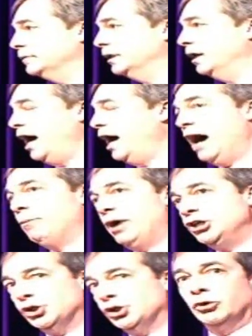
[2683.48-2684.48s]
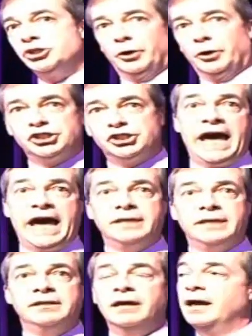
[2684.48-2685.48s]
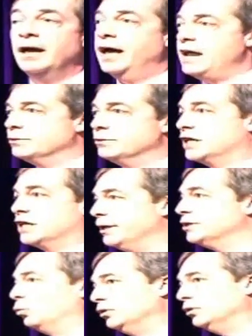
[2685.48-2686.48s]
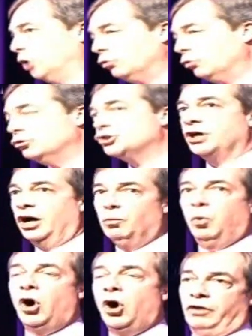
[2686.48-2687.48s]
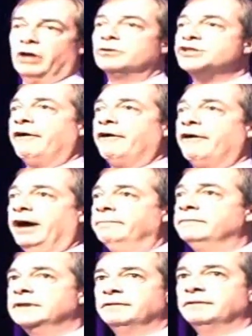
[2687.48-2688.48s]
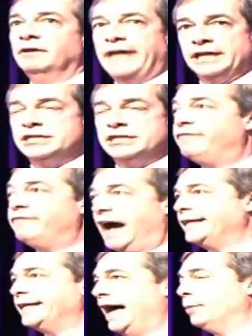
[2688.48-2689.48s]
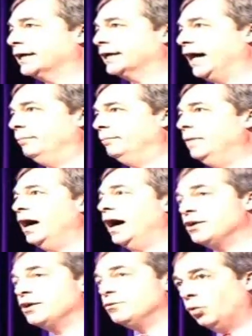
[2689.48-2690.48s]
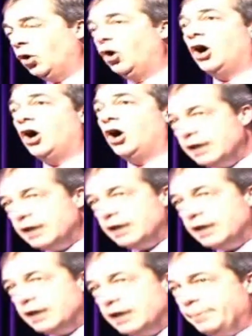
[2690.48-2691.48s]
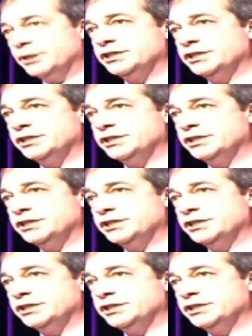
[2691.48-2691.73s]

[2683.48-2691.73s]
and when George Bush said he was going to launch a war on terror, that that has in fact now become a war on liberty.